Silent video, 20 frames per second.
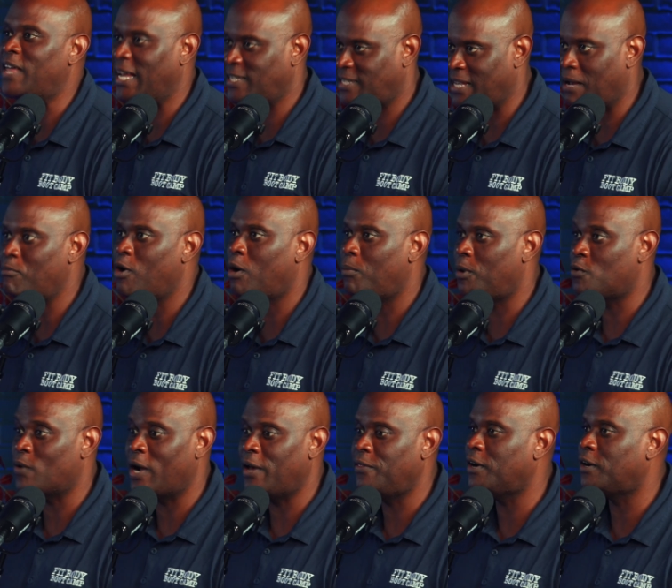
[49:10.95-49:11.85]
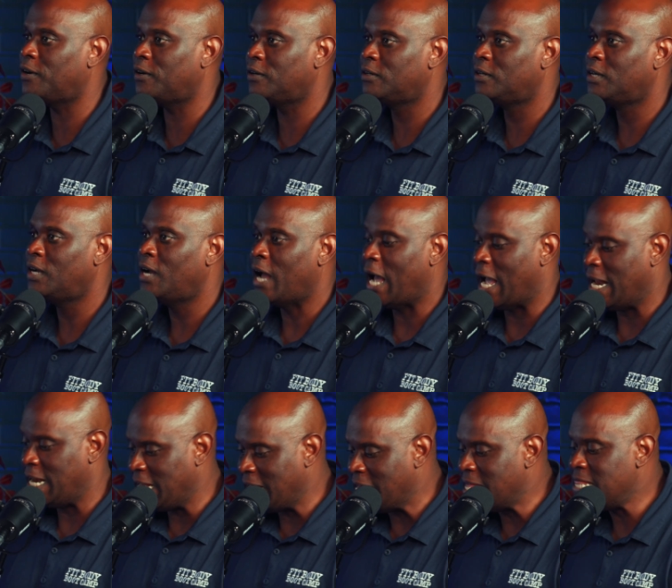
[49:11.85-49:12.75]
that's that moment right there.
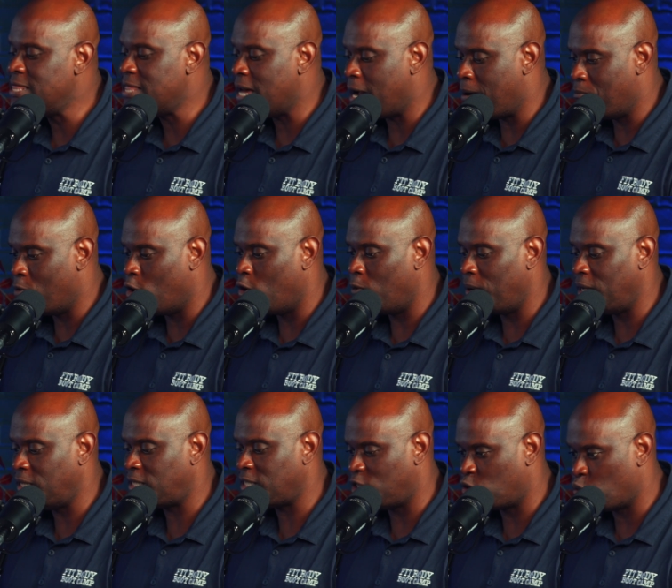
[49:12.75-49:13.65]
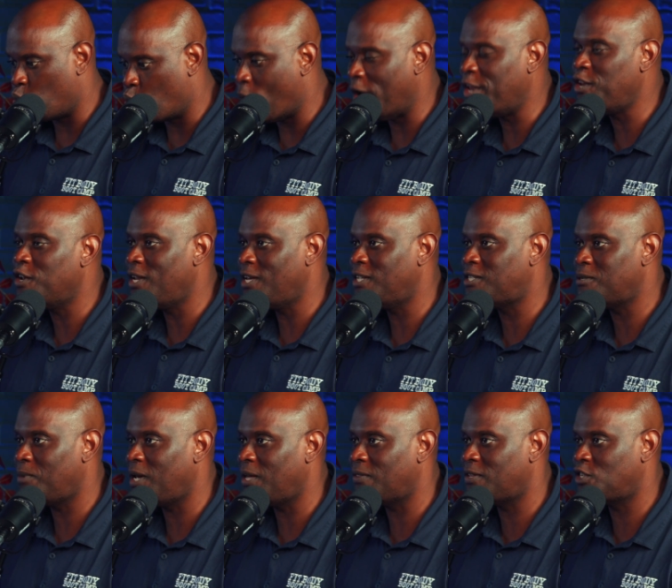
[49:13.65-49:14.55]
And in that moment is when you need to
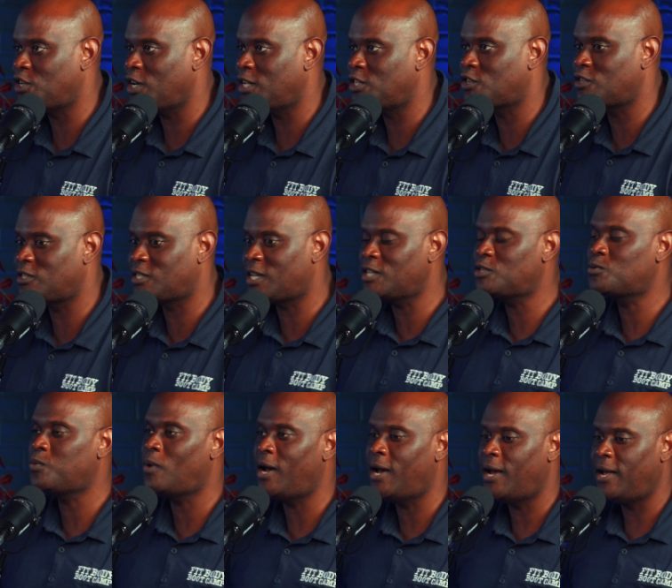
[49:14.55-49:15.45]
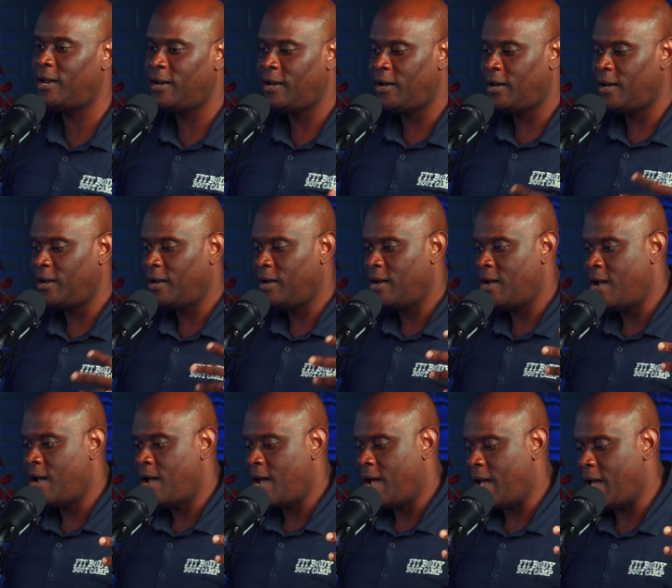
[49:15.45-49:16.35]
make the change. Because guess what?
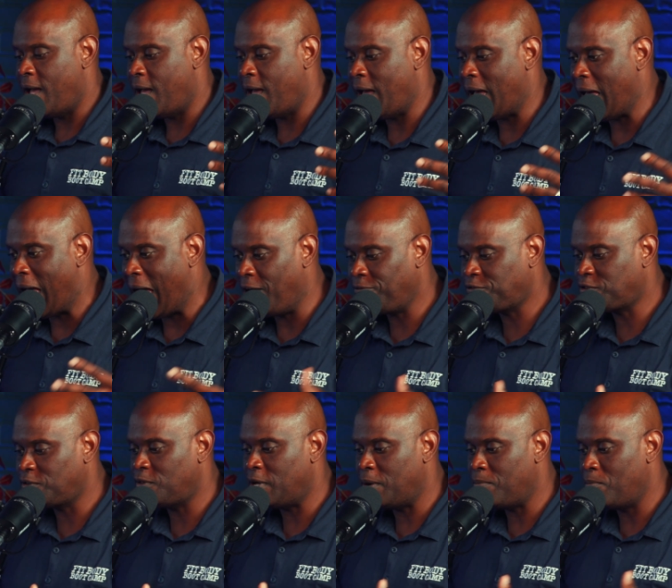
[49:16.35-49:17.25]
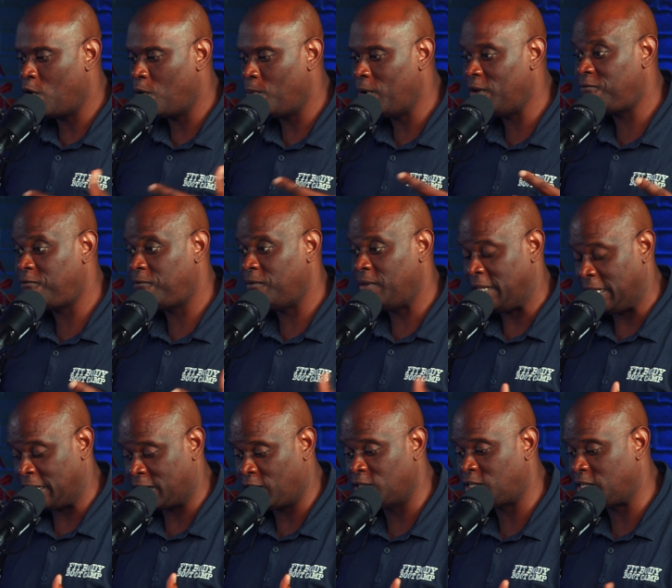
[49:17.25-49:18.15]
after that moment,
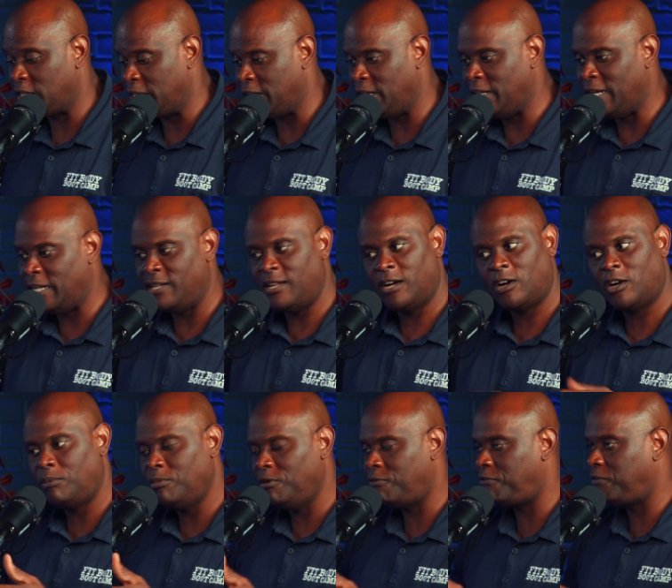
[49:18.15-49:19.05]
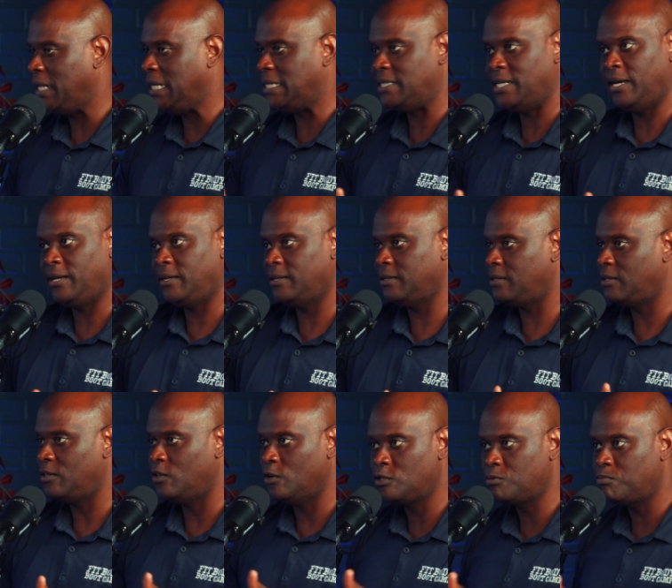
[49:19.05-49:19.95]
because they're going to be fleeting.
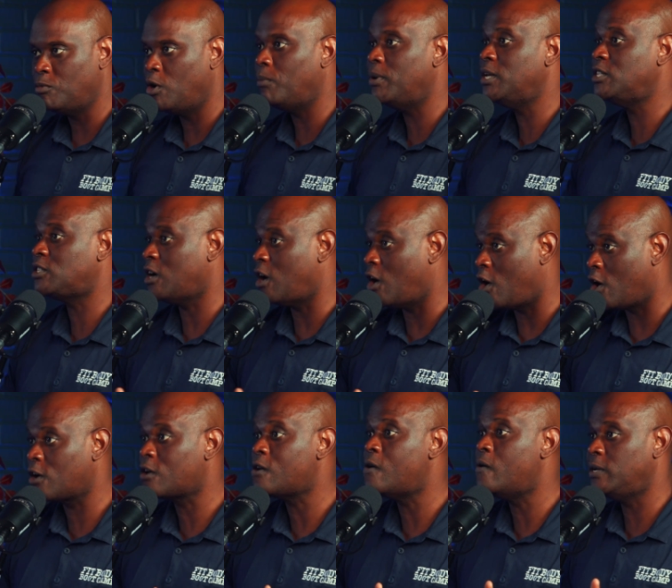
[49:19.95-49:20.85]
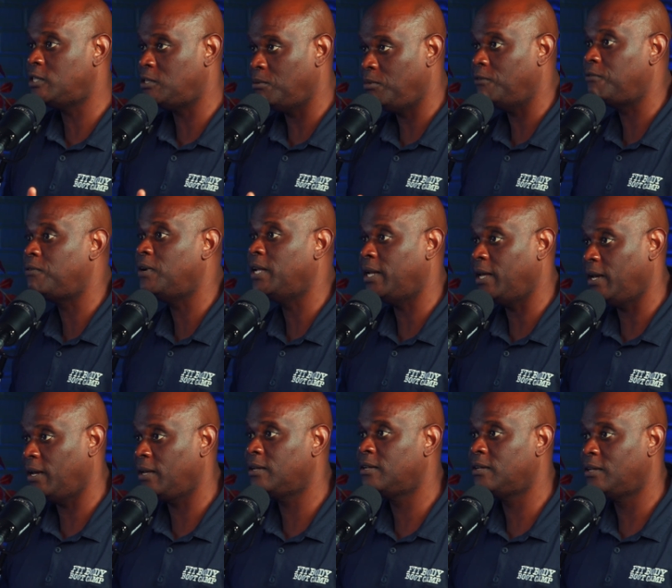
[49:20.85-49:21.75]
Those moments are going to be fleeting.